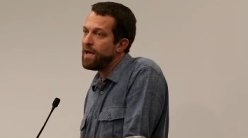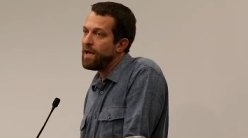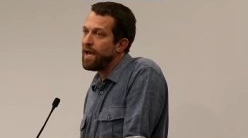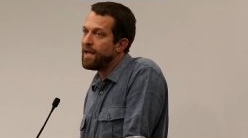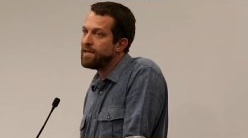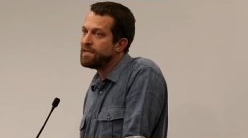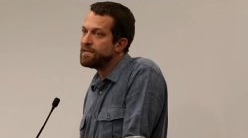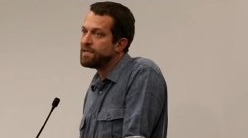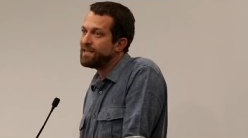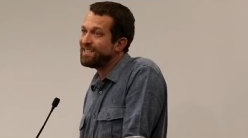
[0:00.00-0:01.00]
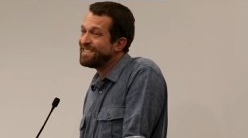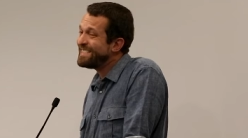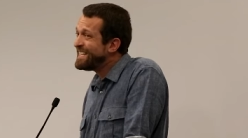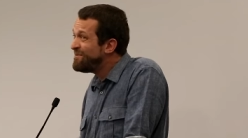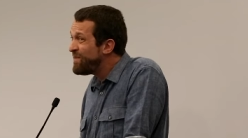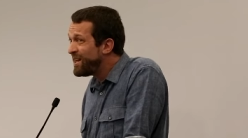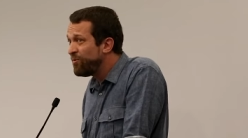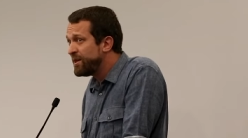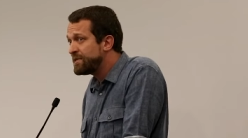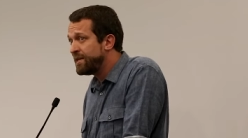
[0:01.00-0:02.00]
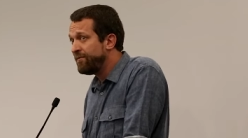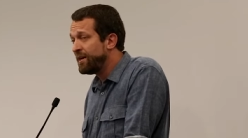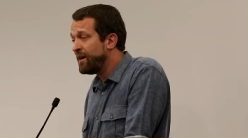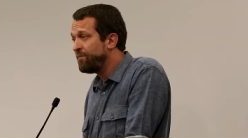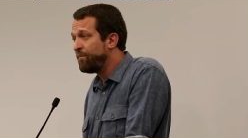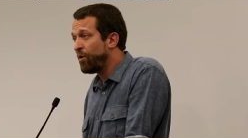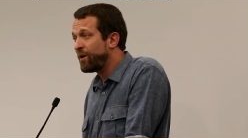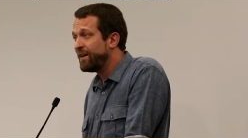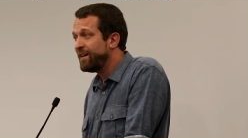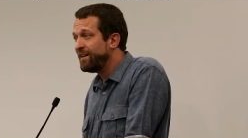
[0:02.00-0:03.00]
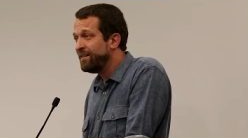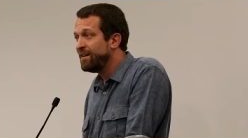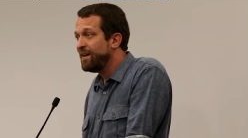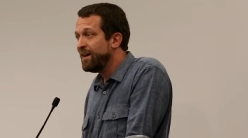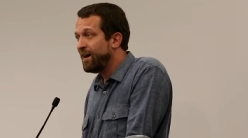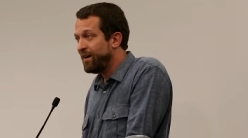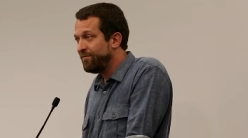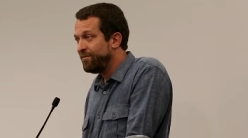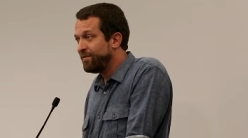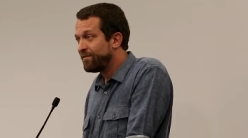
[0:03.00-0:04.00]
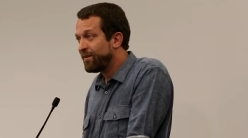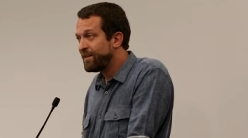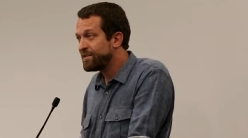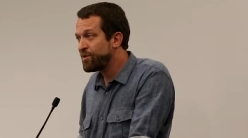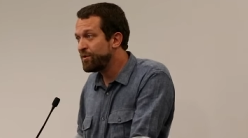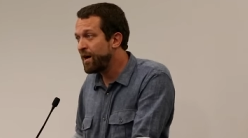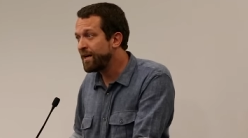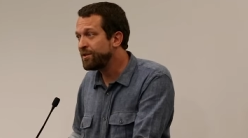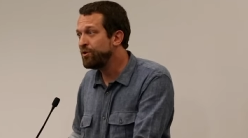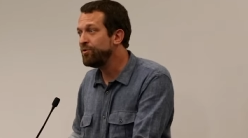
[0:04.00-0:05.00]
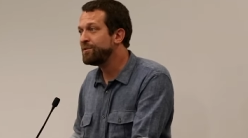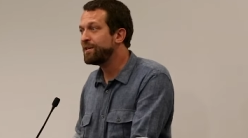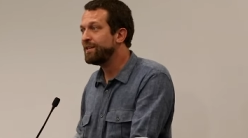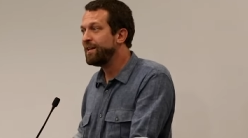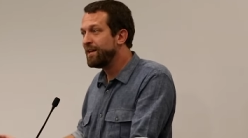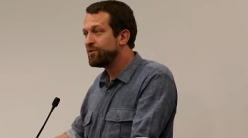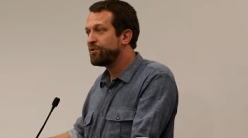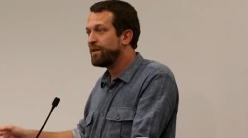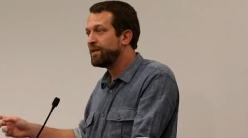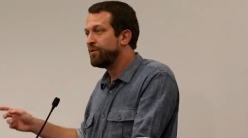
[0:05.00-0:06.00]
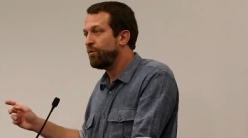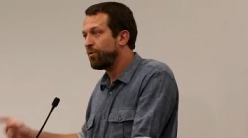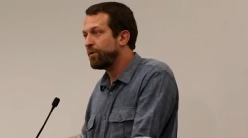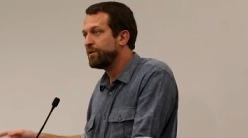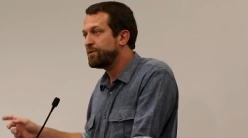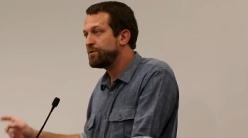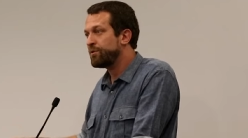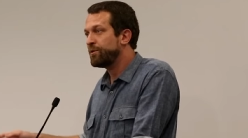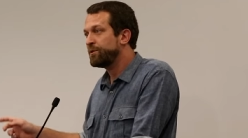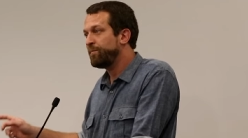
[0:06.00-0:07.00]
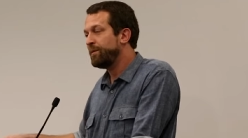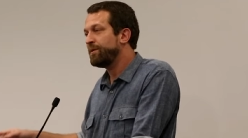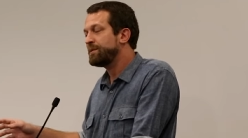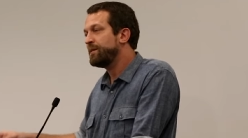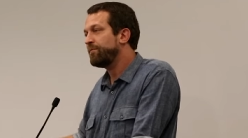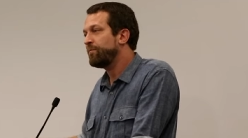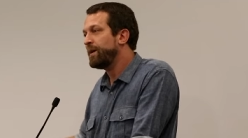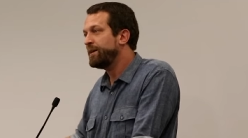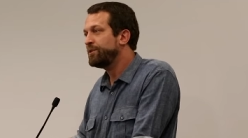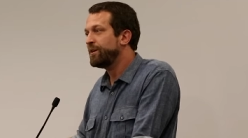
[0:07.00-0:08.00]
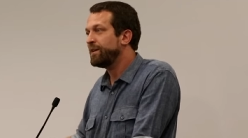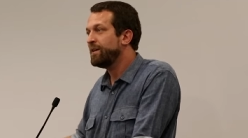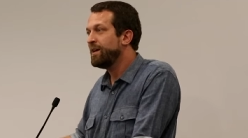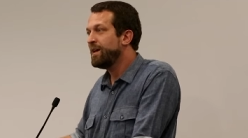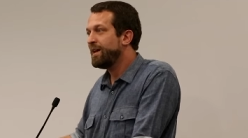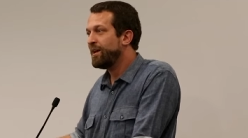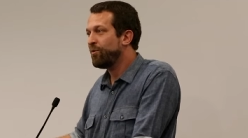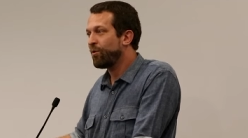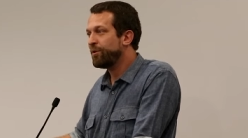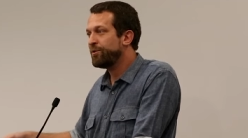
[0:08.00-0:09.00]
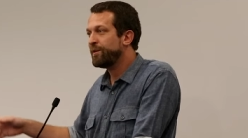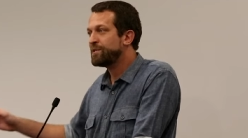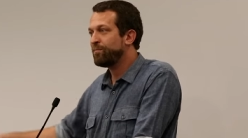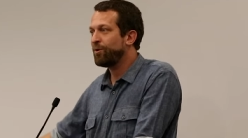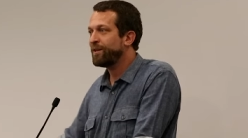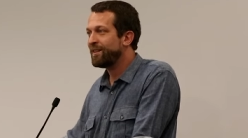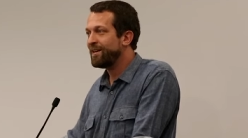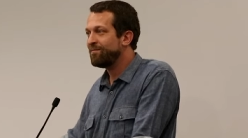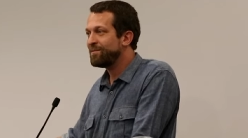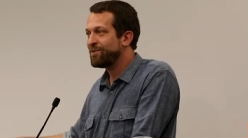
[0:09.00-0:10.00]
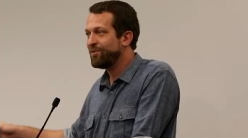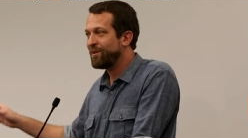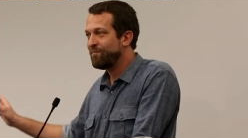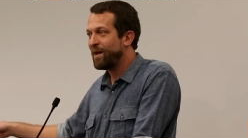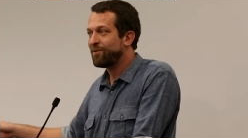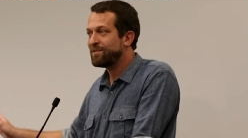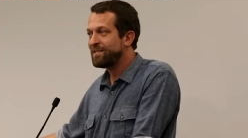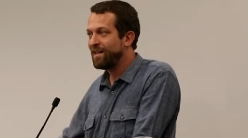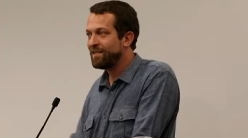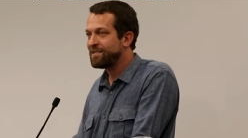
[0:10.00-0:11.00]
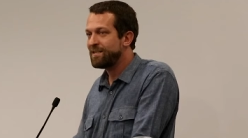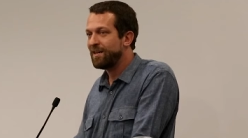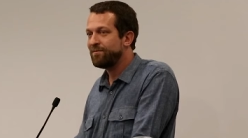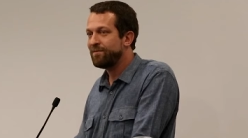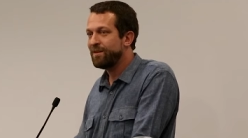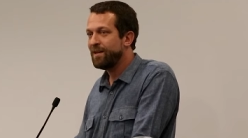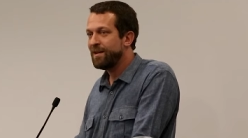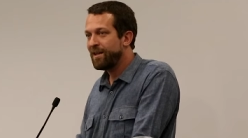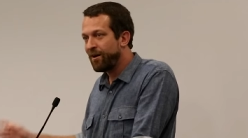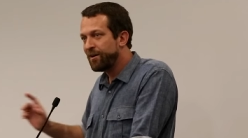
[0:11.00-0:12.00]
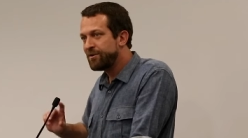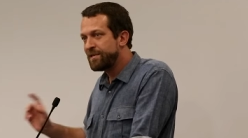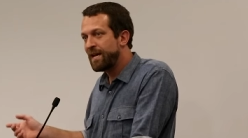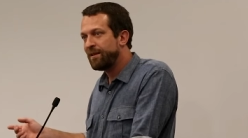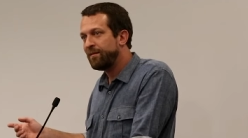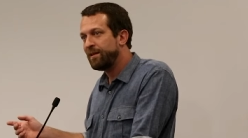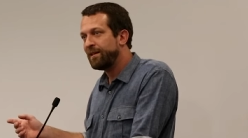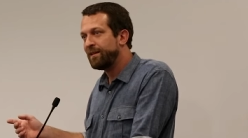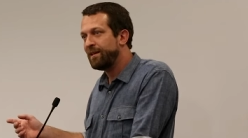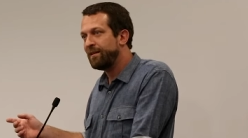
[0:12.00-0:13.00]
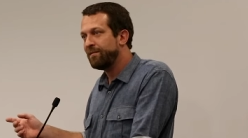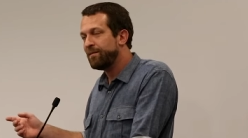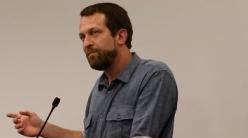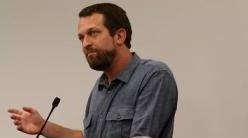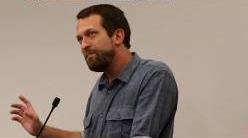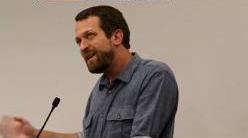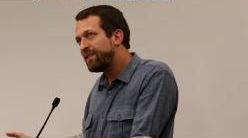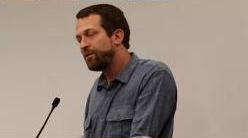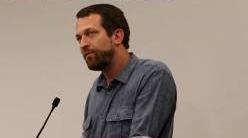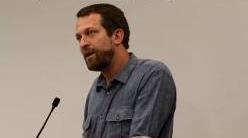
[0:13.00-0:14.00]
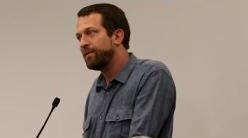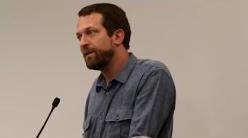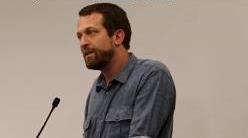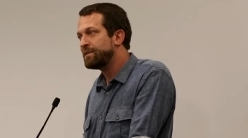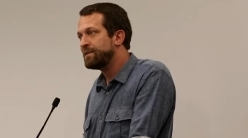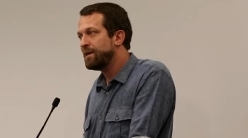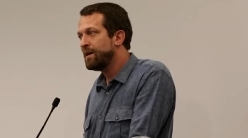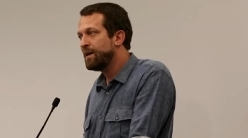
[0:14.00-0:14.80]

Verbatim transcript: and in many ways giving up marketing of, right? So not using the internet in order to search people's information in order to exploit them so you can better sell stuff. Now I understand that the, the myth around this